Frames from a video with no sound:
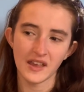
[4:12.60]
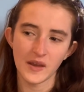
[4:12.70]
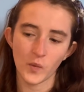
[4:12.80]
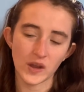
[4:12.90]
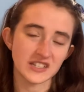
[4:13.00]

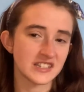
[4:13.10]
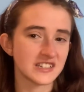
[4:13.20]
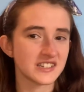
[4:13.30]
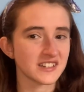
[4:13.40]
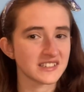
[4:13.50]
when she's
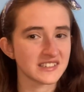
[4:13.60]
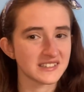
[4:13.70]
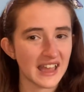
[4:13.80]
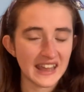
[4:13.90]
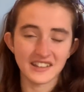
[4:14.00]
just
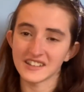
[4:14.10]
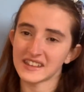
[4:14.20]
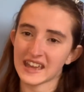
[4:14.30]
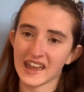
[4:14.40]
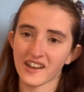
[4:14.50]
entered the
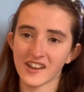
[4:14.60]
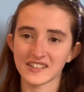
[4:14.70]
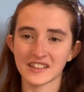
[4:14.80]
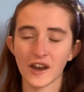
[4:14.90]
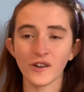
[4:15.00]
gang
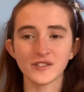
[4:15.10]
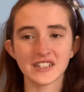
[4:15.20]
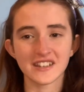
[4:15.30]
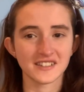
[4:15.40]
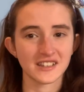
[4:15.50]
herself, she
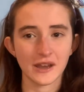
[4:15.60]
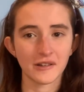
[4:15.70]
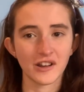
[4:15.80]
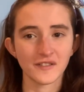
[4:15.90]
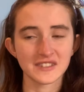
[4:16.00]
doesn't know a
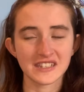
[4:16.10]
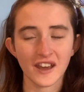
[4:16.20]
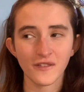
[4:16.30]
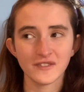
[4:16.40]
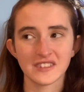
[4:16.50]
lot of
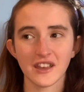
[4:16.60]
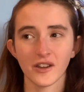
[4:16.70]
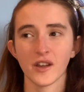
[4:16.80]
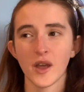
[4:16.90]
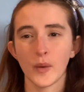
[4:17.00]
stuff, so
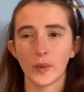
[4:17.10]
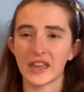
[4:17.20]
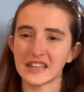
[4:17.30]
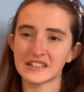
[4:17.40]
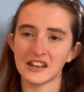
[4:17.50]
we
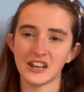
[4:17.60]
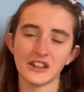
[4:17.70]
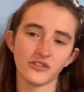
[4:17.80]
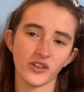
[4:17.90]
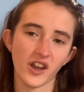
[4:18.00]
get to learn it
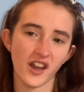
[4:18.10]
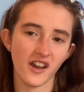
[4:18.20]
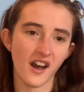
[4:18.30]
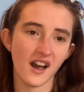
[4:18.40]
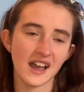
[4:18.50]
through her
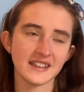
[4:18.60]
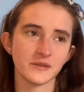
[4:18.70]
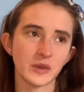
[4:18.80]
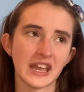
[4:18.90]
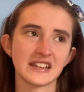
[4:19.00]
eyes, and
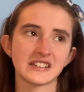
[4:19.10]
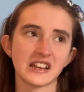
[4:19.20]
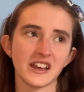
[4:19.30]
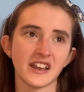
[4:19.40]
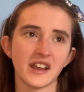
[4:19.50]
we get to
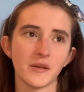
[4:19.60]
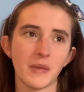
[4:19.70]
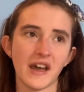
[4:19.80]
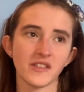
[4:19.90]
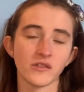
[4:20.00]
learn
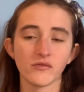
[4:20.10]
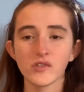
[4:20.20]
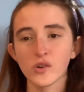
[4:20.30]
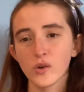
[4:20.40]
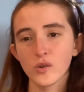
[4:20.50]
about the
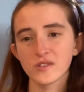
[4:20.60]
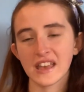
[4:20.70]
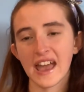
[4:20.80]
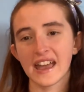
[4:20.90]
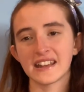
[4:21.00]
rules
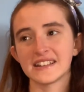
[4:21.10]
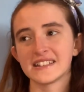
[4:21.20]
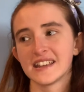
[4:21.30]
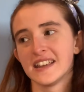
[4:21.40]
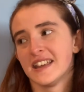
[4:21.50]
and
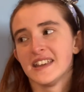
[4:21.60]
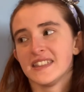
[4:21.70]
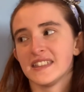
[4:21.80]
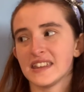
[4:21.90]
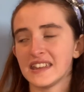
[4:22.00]

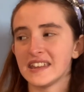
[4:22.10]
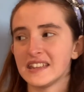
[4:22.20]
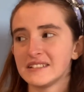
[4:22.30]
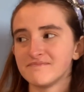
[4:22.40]
the